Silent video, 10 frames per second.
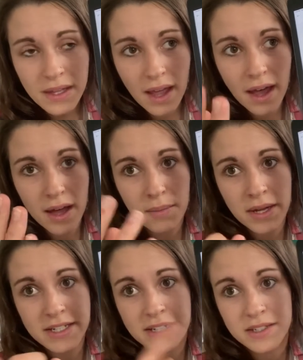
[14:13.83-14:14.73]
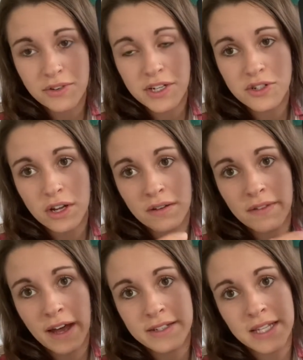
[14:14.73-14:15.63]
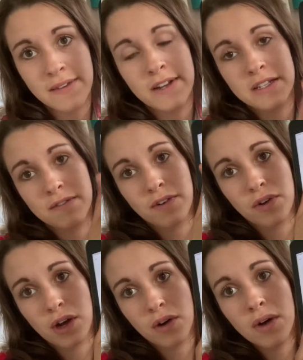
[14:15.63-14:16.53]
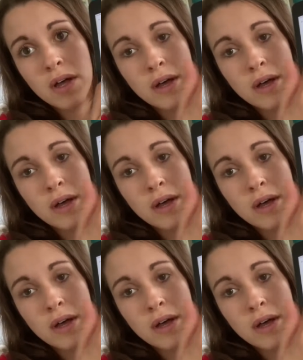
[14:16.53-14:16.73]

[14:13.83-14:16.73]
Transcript: I take a screenshot of that, save it as a photo,